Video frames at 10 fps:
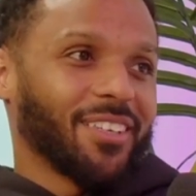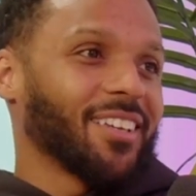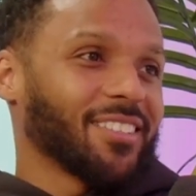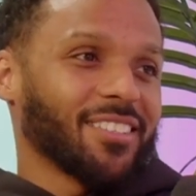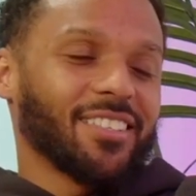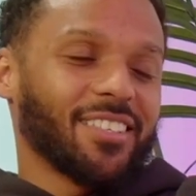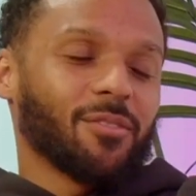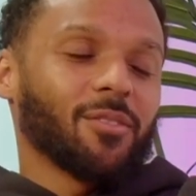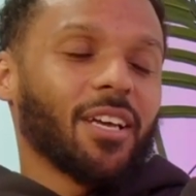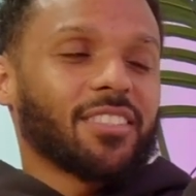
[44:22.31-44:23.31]
It doesn't
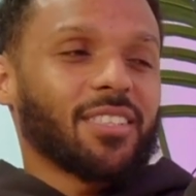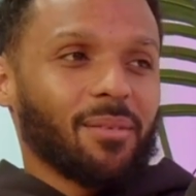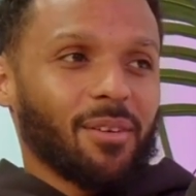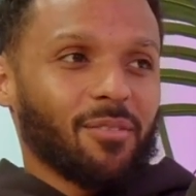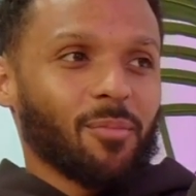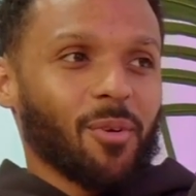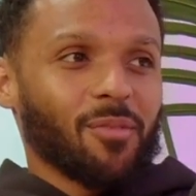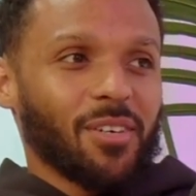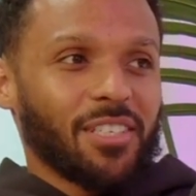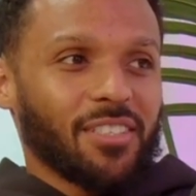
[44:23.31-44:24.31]
give you that same level of
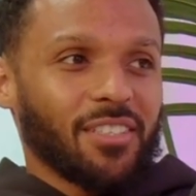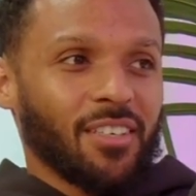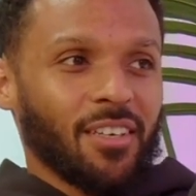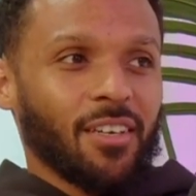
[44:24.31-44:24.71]
motivation.